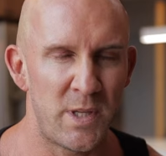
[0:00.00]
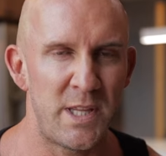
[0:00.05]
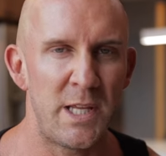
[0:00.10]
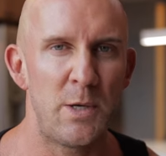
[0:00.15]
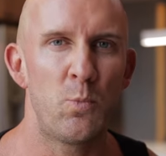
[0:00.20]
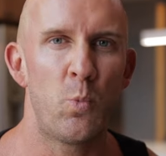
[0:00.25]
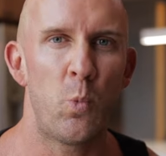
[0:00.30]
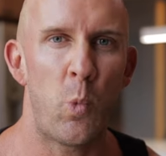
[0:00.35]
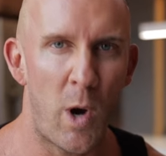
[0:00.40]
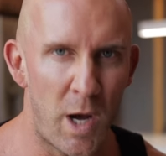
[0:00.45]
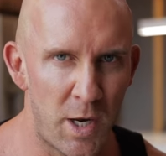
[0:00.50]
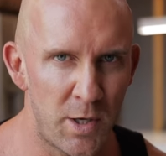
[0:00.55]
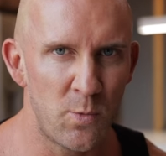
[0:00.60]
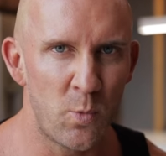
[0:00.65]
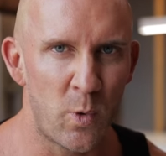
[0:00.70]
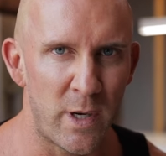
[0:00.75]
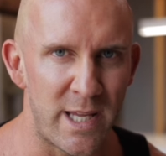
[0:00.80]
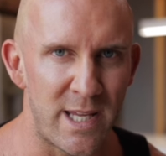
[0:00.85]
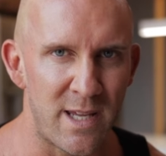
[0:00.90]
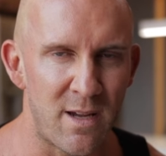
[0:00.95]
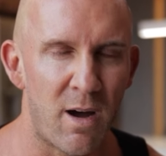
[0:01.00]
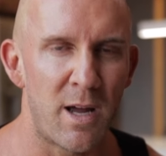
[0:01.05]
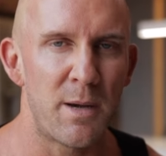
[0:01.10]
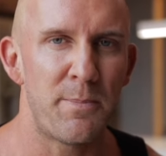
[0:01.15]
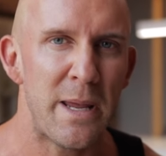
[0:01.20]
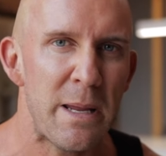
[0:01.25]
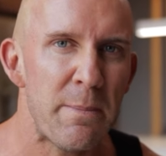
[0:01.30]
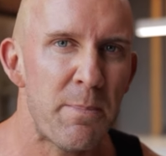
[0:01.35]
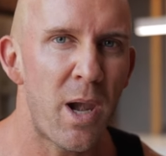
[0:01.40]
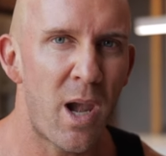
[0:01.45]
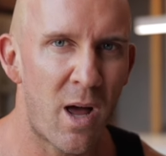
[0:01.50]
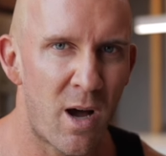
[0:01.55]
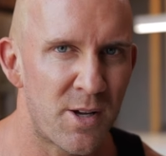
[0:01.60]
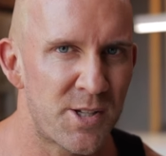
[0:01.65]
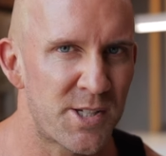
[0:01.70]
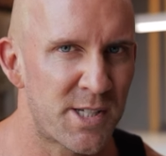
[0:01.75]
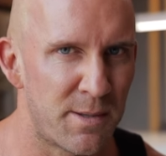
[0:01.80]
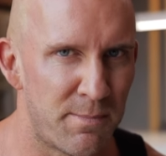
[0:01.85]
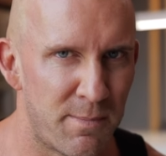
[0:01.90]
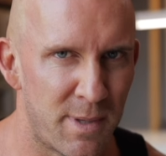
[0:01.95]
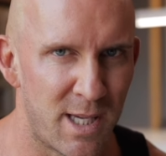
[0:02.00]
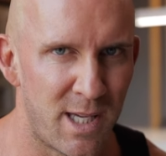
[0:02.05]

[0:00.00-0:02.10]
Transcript: Within 1 week, I had people asking